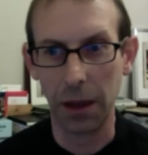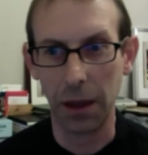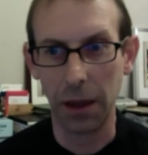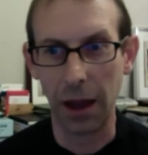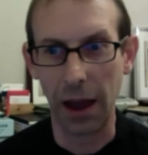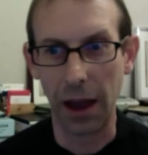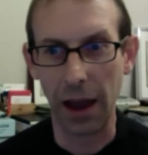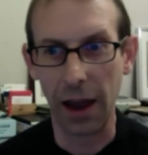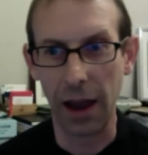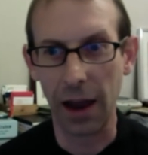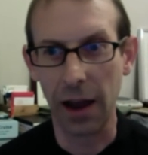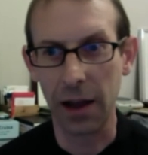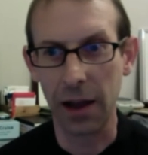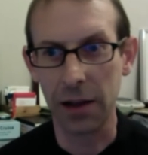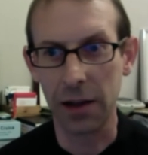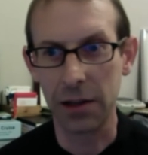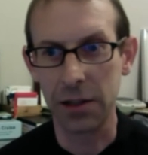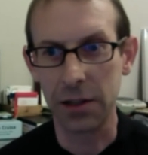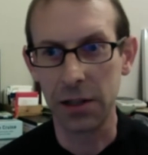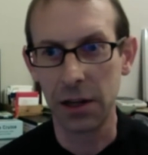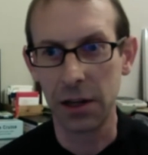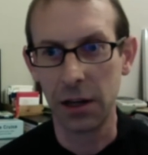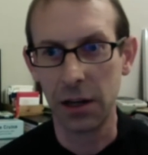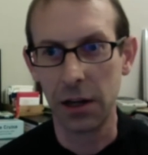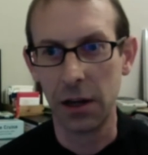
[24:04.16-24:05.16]
And
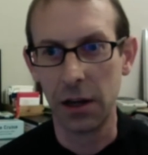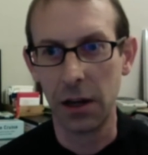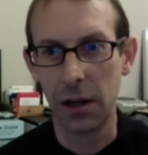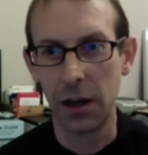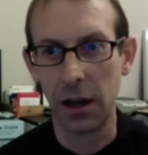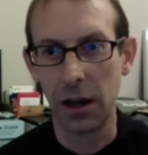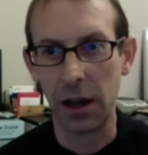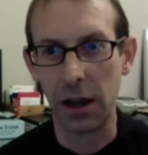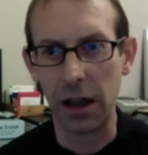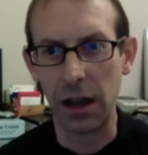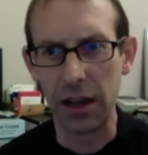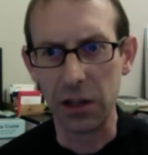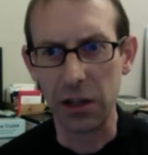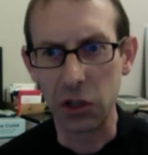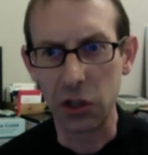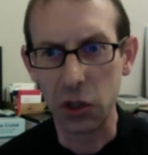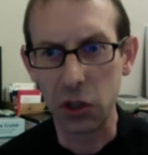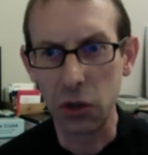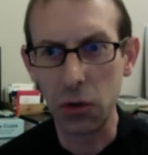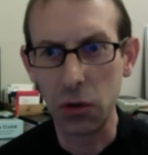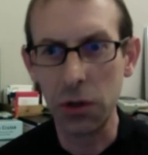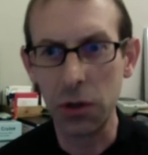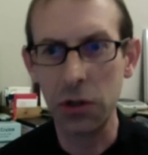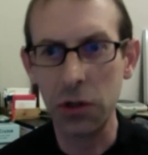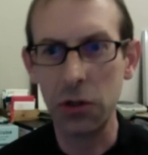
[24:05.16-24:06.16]
as
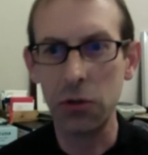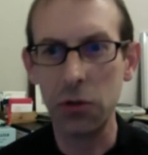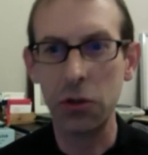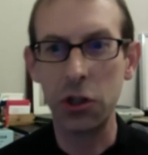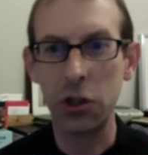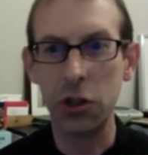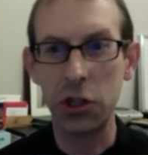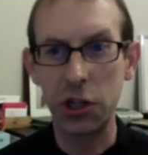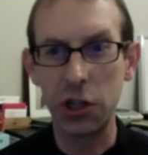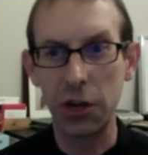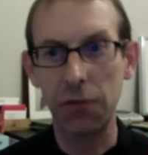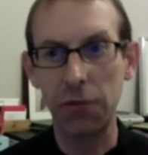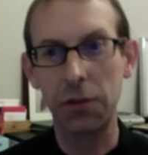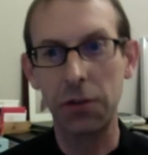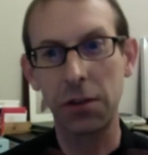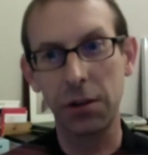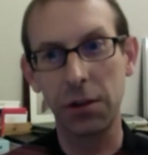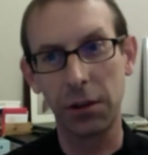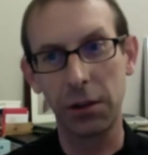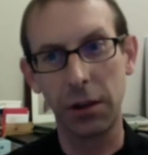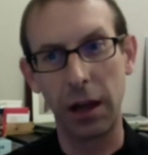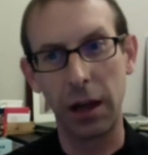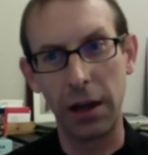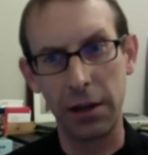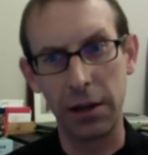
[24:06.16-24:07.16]
soon as you shift the
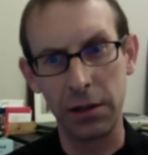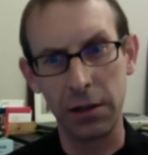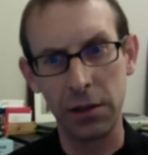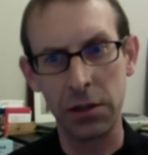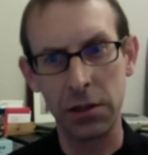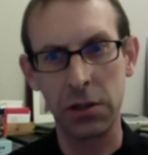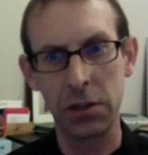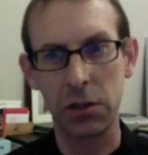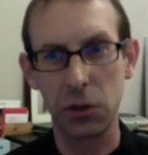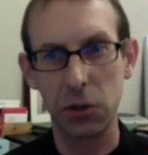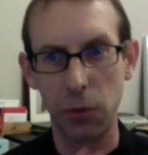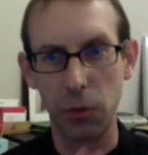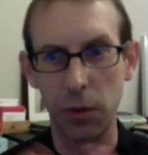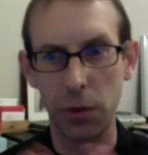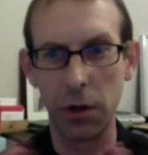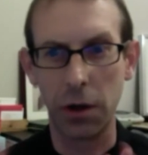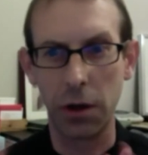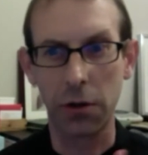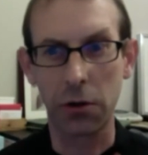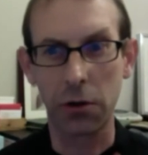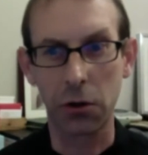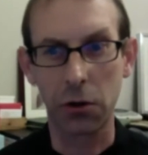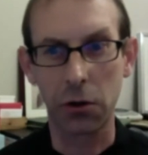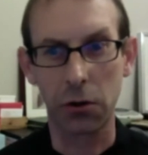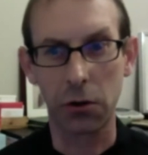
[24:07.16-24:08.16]
lens to another
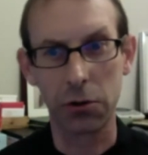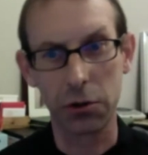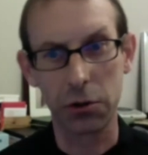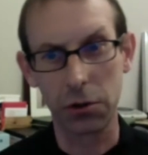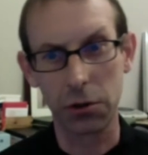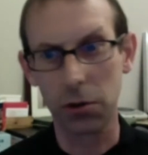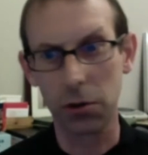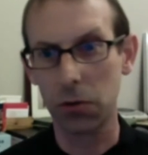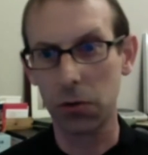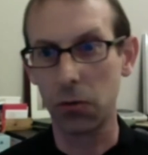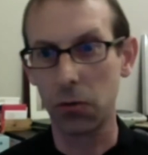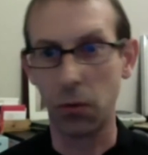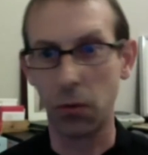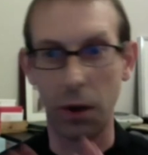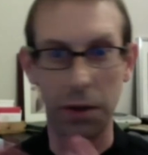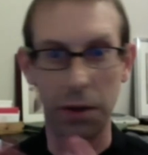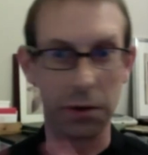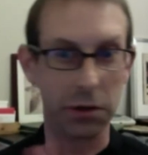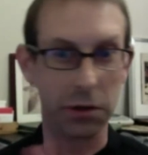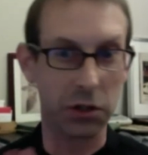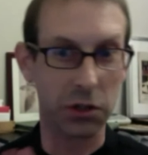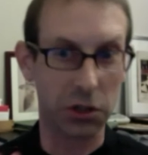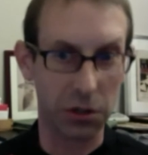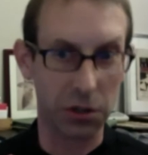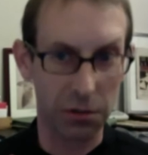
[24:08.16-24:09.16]
culture, whether
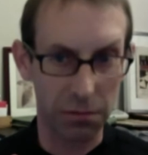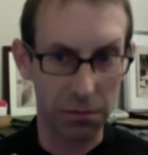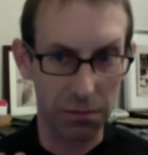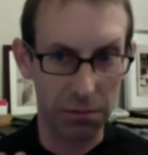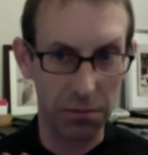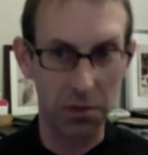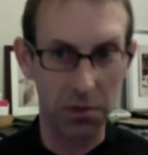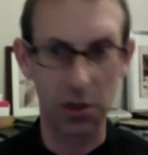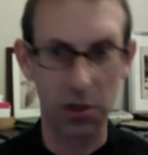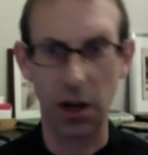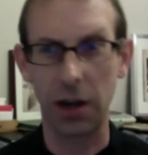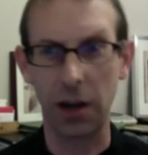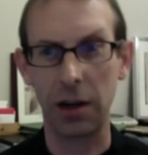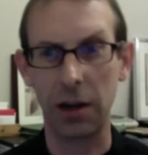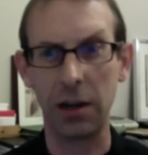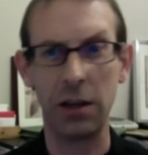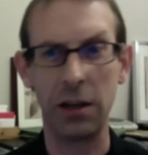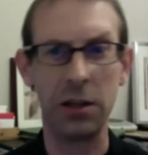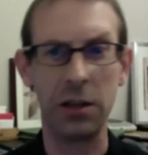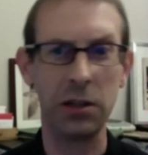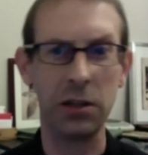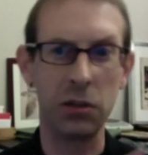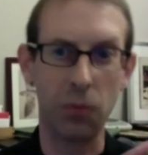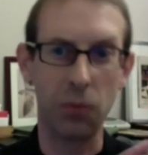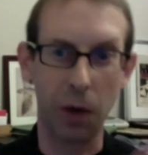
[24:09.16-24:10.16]
it's
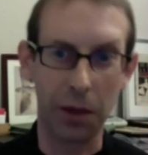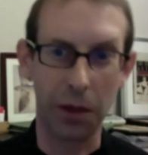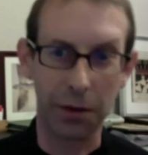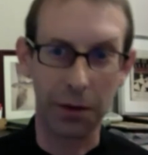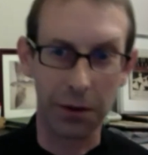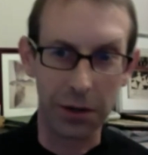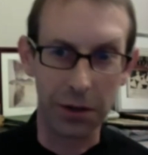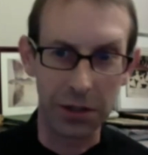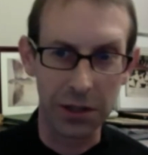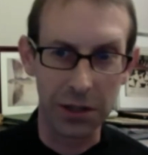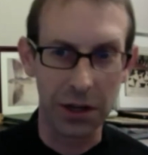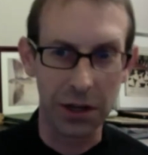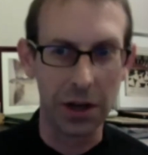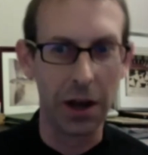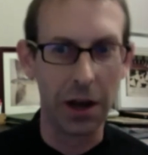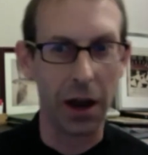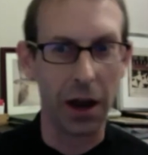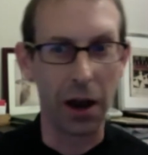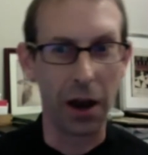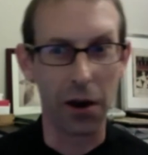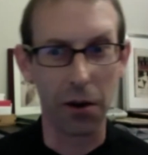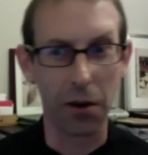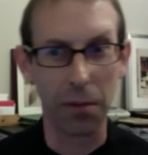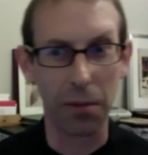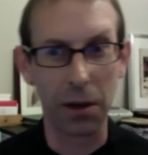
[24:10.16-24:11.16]
Chinese, whether it's
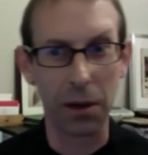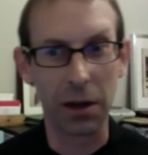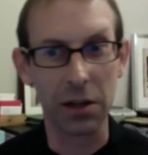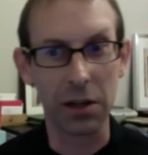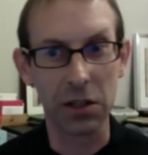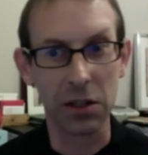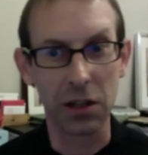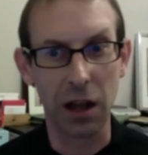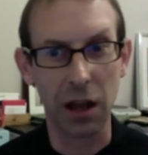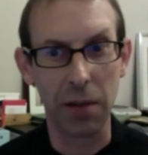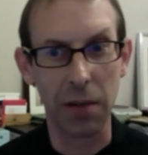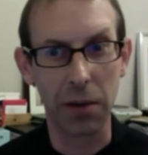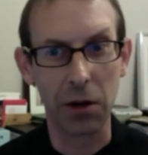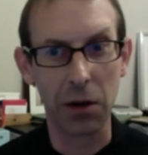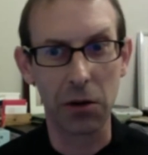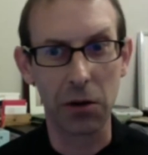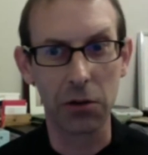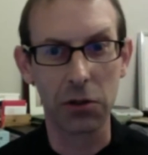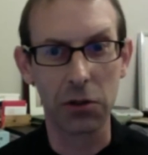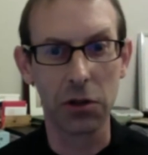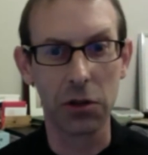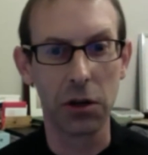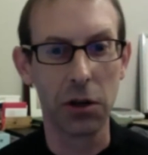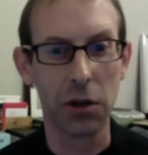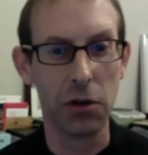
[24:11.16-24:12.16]
Arabic and Islamic
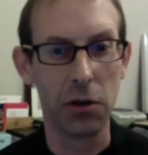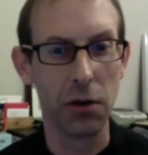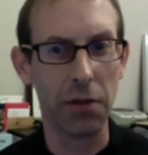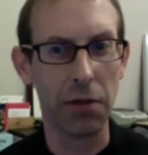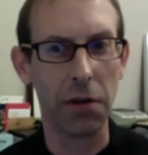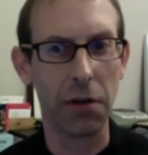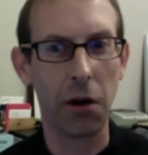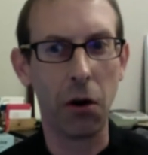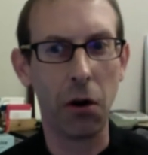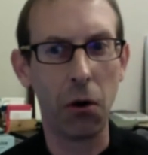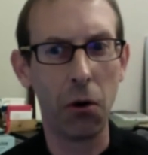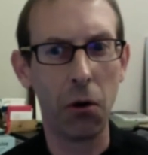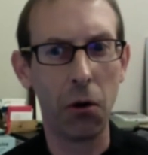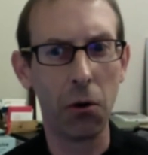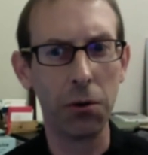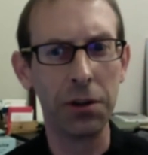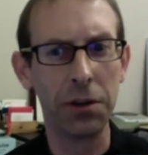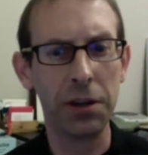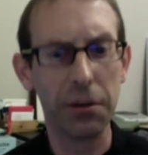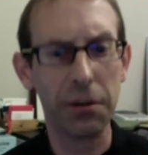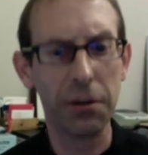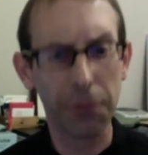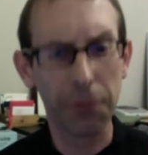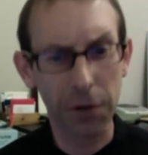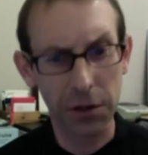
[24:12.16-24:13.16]
culture, you have a whole
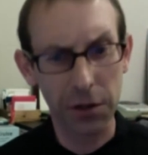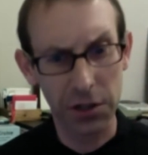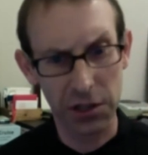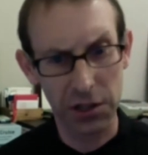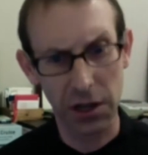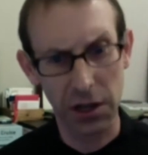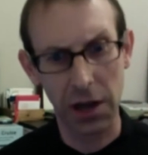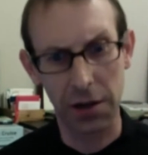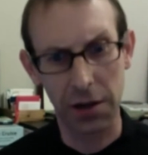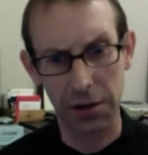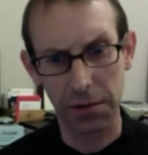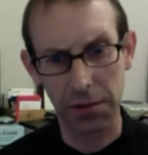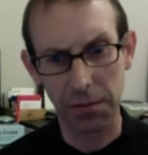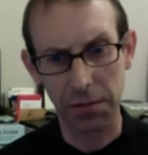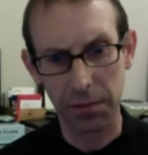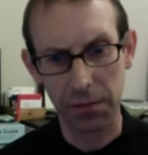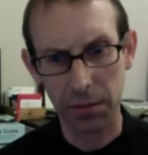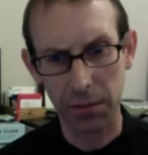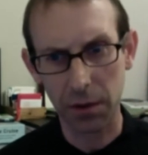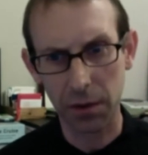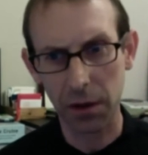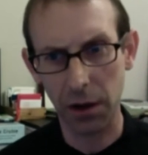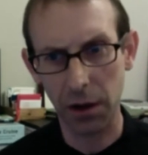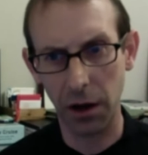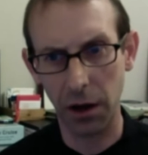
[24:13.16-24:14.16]
different set
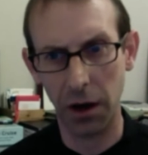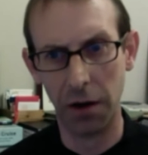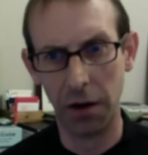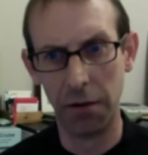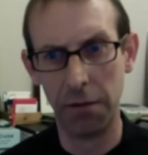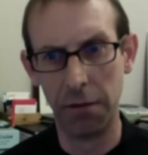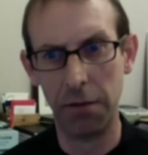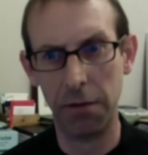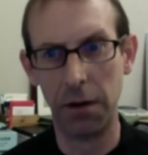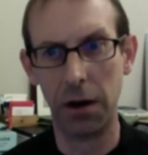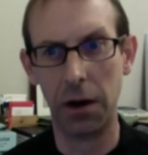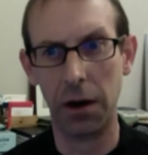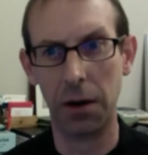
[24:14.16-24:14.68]
of